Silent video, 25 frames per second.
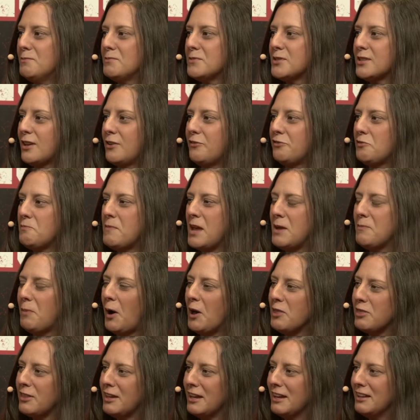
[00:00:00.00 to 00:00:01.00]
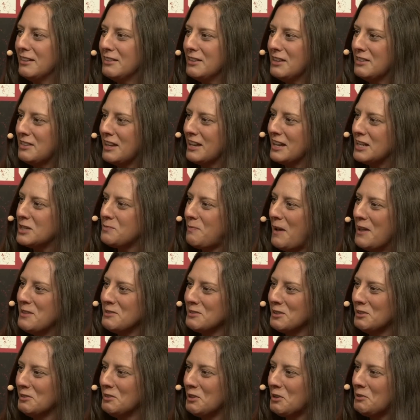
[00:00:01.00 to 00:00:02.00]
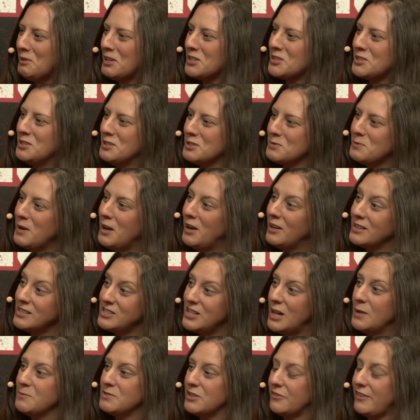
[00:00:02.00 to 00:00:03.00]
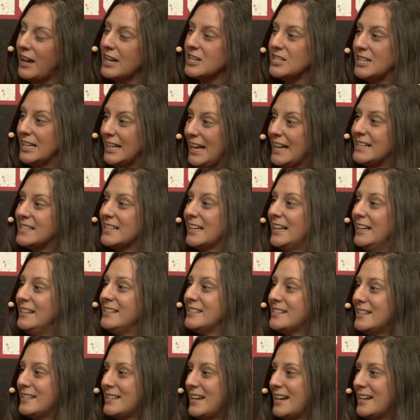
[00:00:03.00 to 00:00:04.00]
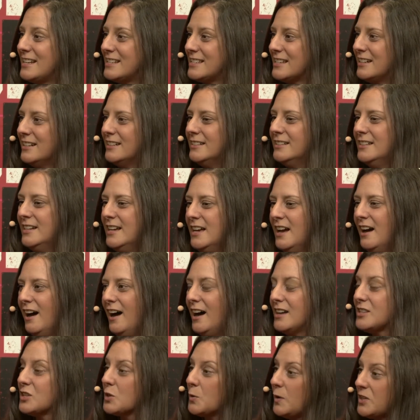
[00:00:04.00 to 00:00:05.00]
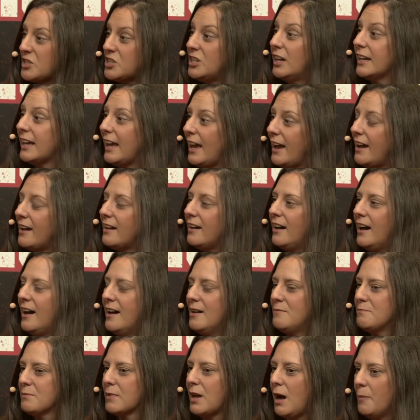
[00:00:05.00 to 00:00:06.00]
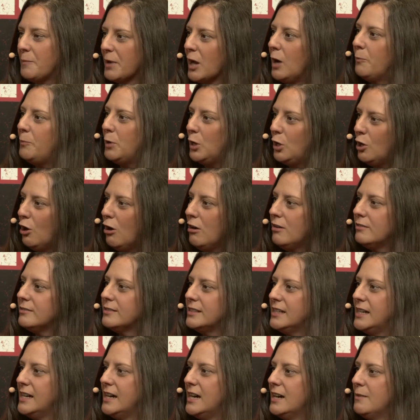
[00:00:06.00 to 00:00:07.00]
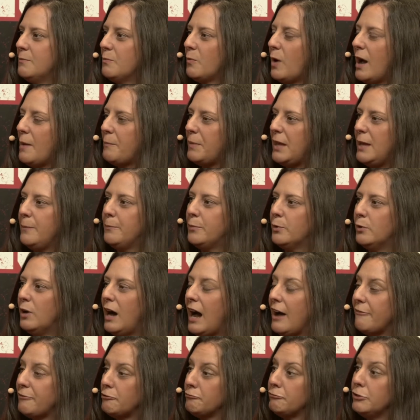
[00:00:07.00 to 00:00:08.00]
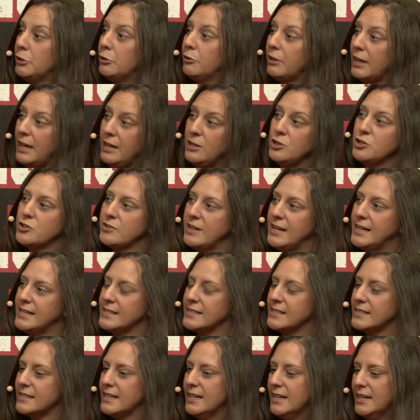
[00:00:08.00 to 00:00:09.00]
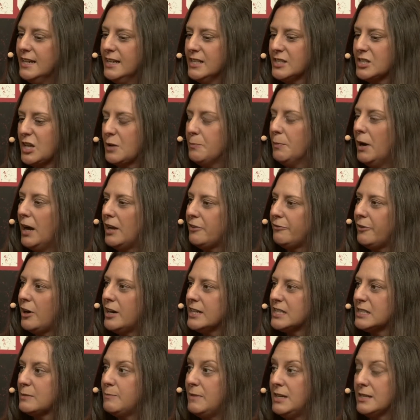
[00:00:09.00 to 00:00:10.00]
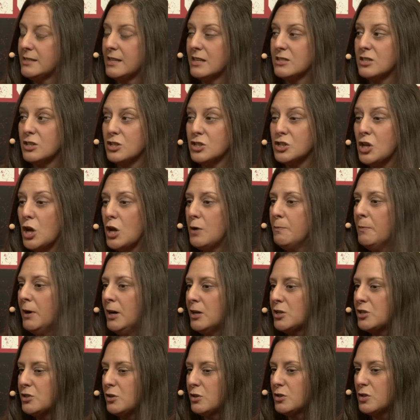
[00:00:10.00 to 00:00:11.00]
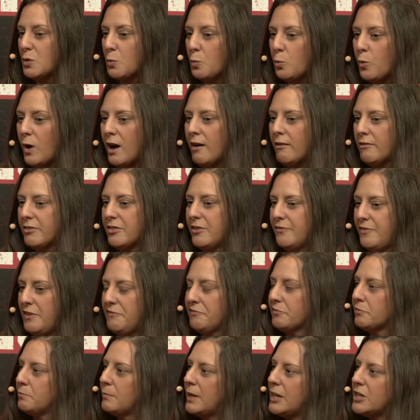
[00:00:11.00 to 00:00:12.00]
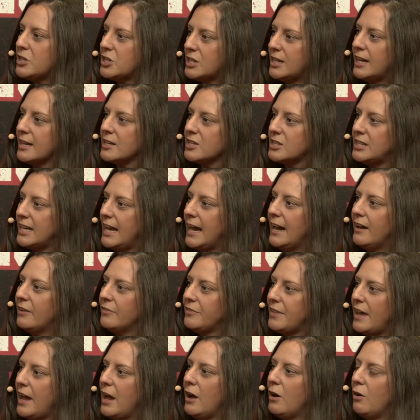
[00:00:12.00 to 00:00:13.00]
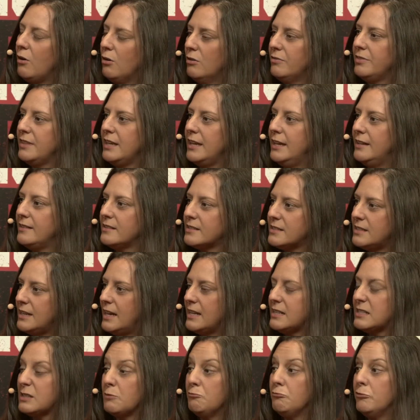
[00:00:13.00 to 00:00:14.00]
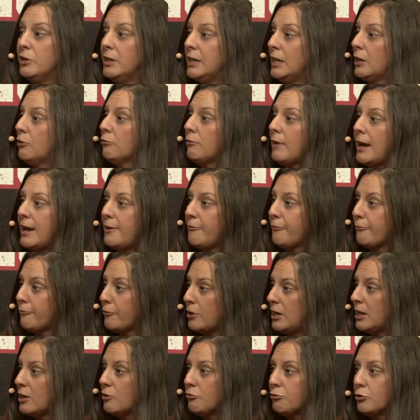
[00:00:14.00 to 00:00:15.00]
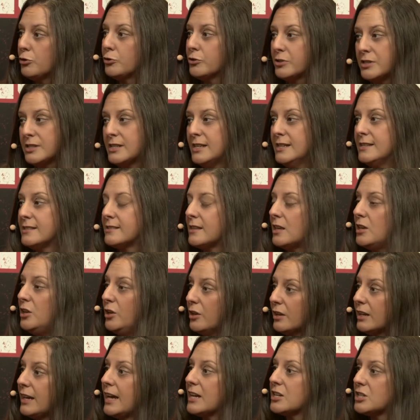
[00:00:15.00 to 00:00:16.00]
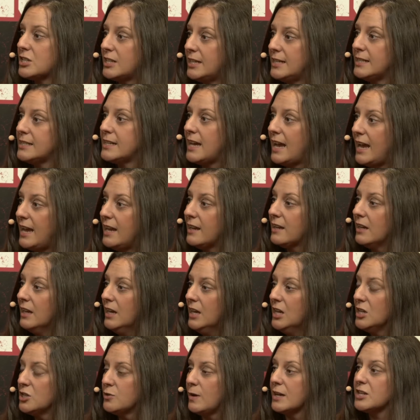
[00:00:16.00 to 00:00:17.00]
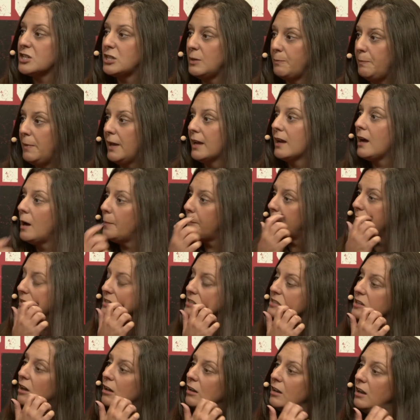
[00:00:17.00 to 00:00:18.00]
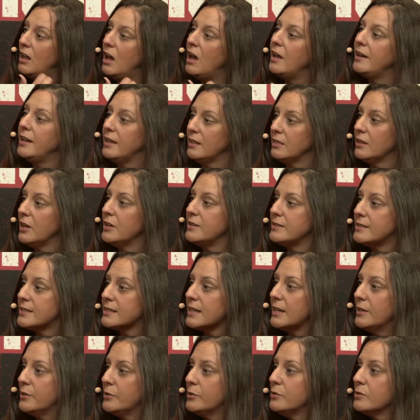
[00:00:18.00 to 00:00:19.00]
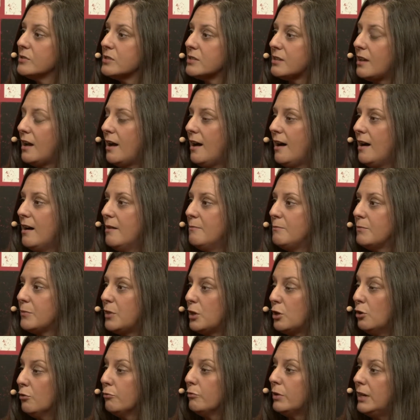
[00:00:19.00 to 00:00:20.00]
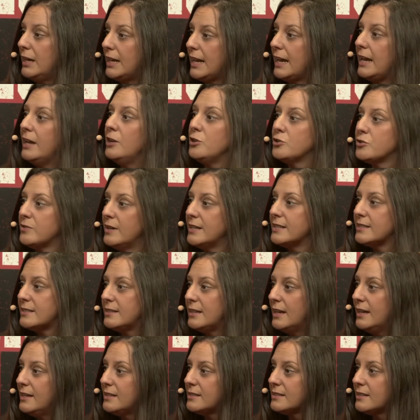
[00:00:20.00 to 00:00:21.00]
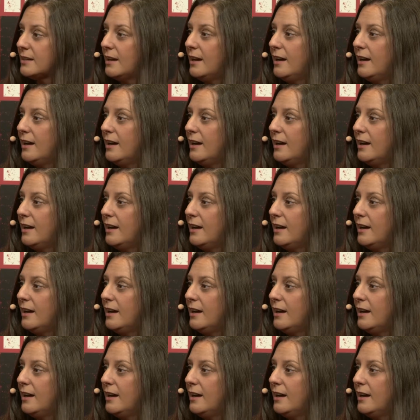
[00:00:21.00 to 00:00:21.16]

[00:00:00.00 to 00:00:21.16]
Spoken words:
So for me, but I think it depends on the question as well in terms of actually getting into data. It's a question I get coming up a lot where people have a real interest. So my advice to them is there's a wealth of information actually out there on the internet, some really great free courses that you can actually take to actually pick up and start learning those skills that you're really interested